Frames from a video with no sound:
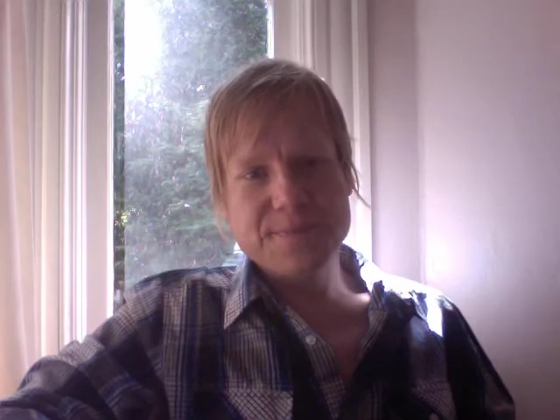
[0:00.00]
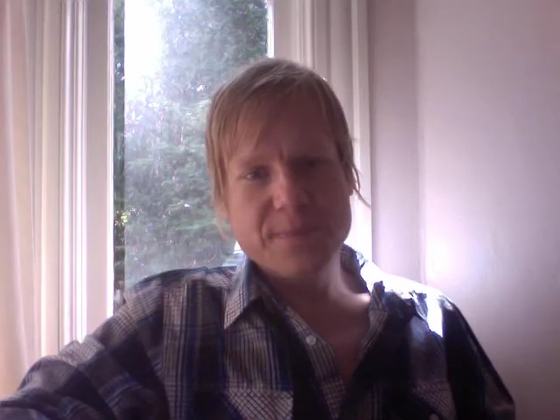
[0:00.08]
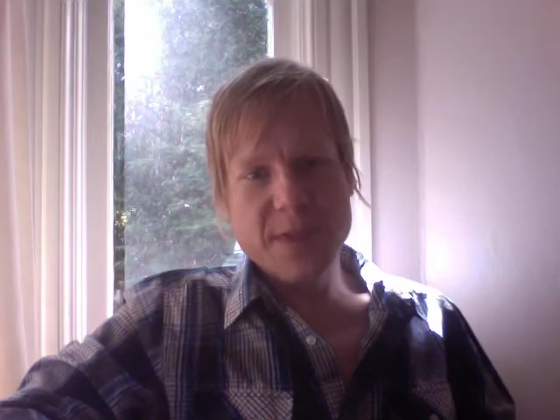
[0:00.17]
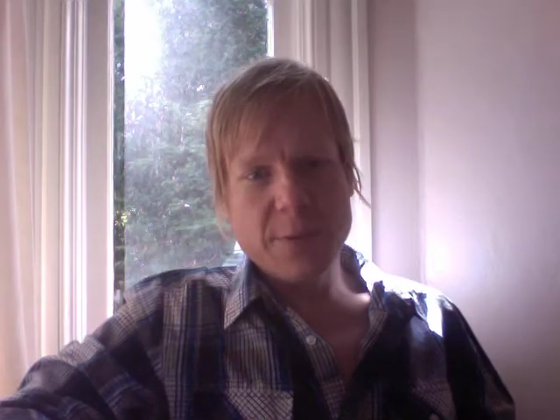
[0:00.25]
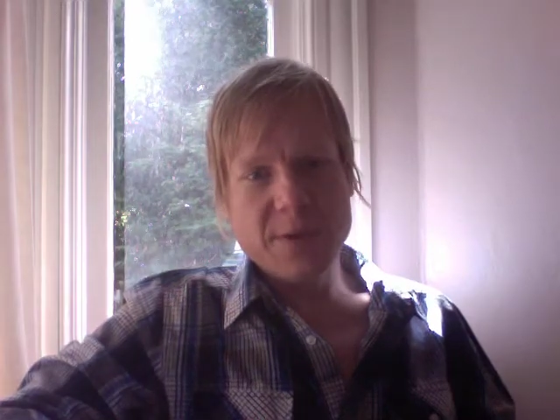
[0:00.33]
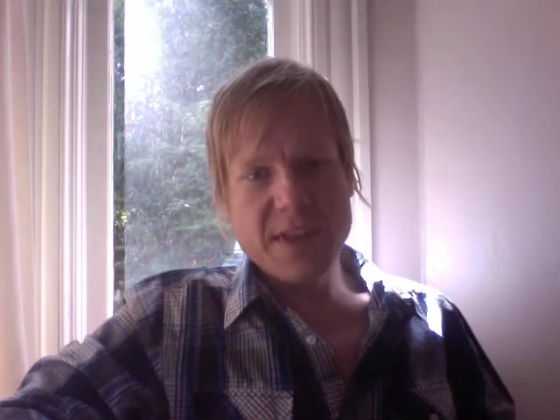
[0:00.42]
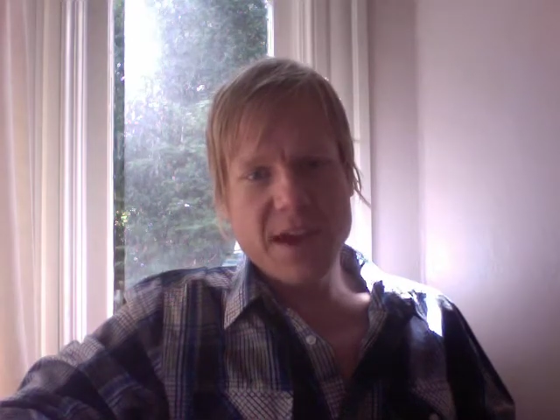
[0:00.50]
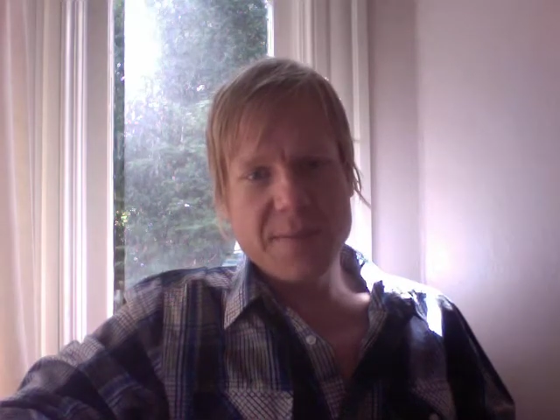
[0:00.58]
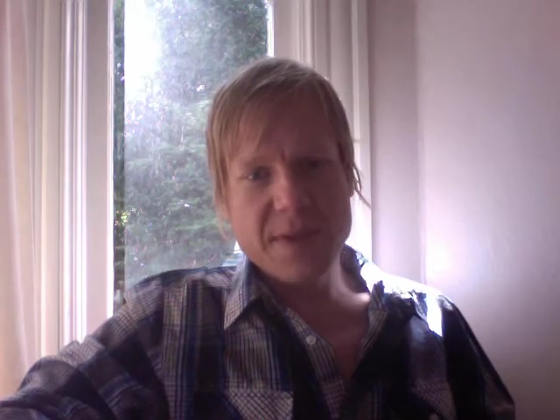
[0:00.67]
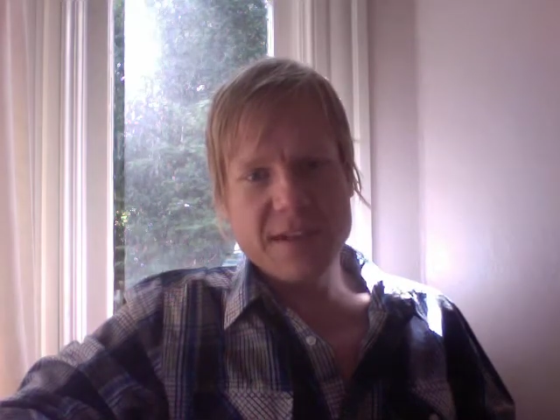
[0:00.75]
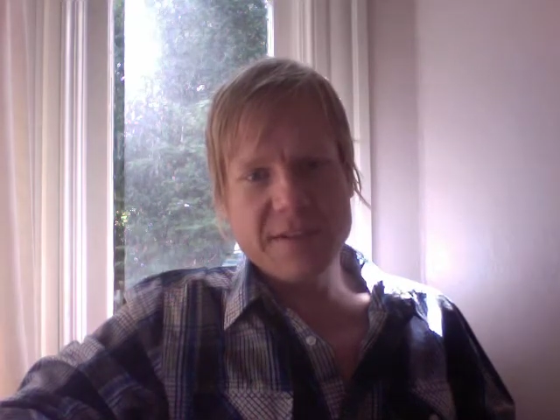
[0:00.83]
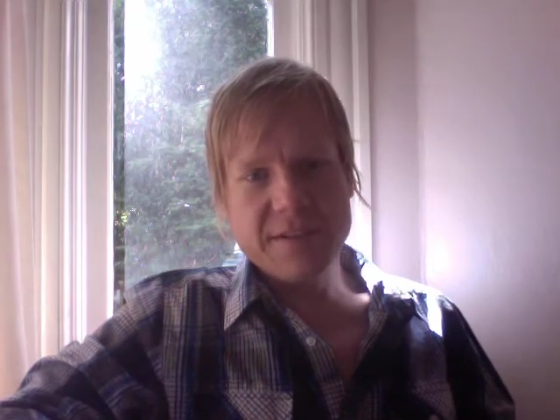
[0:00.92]
Now what that
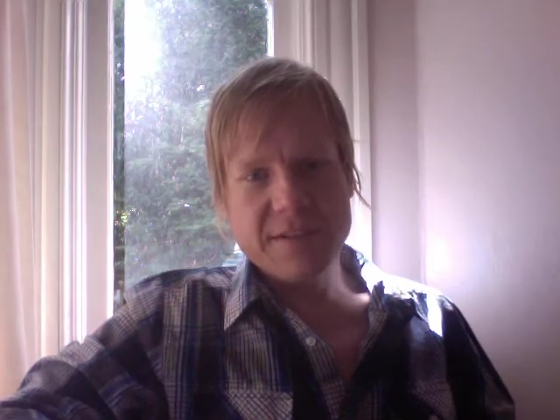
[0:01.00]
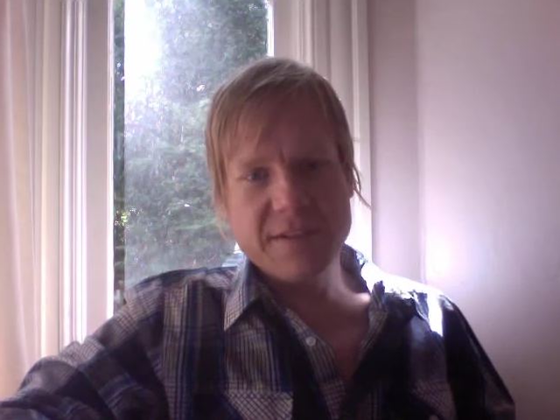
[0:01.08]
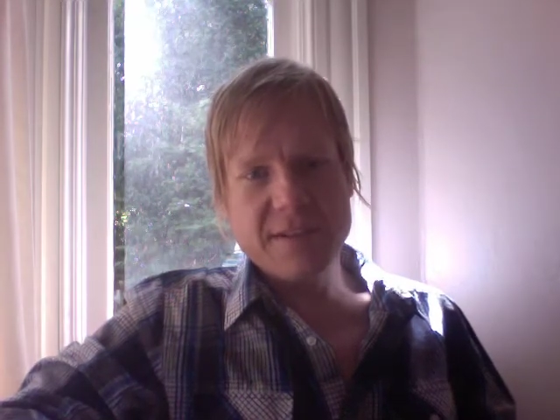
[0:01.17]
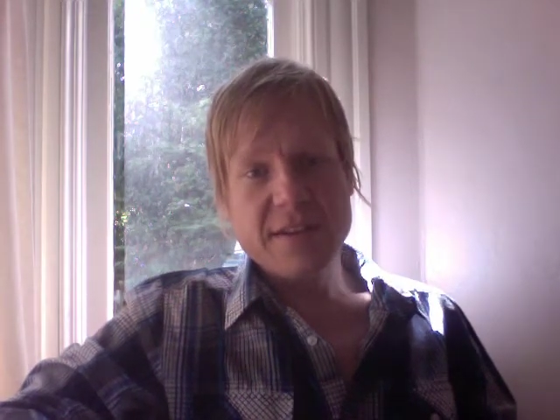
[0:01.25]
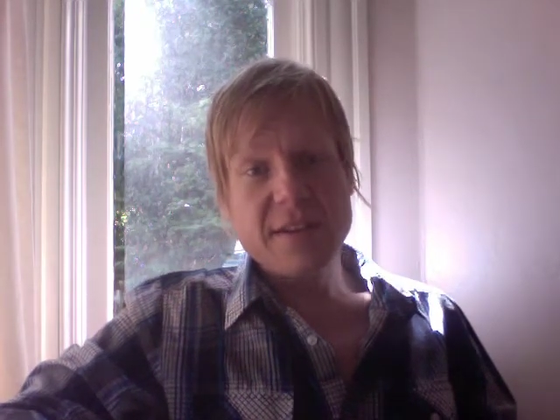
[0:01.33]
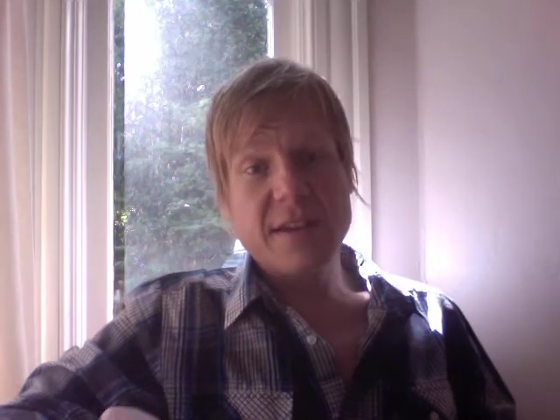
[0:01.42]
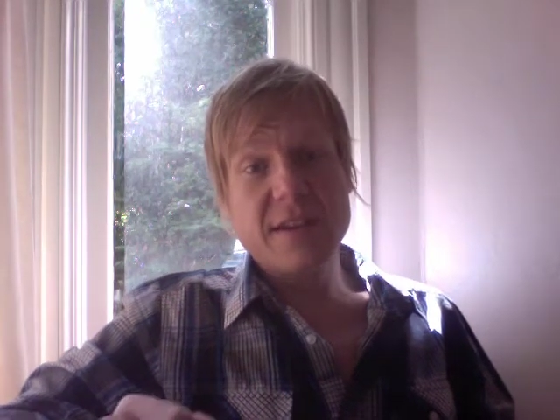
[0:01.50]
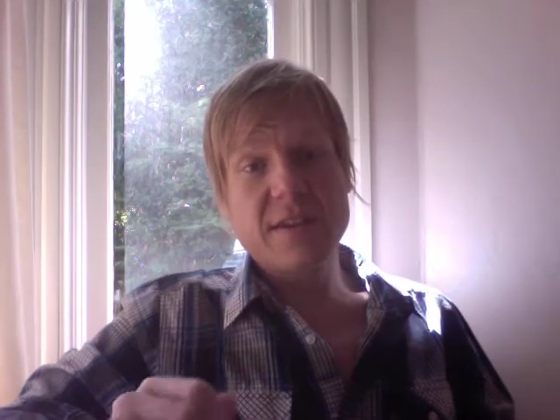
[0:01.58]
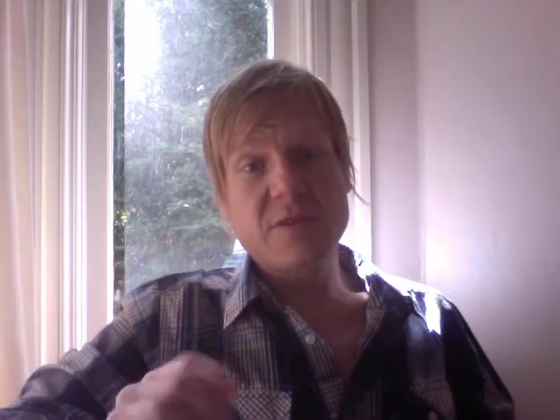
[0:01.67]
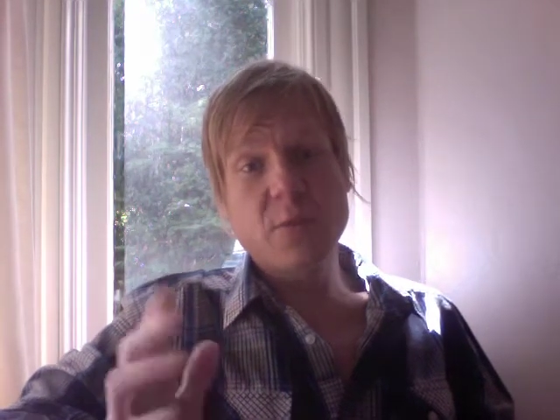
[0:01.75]
means is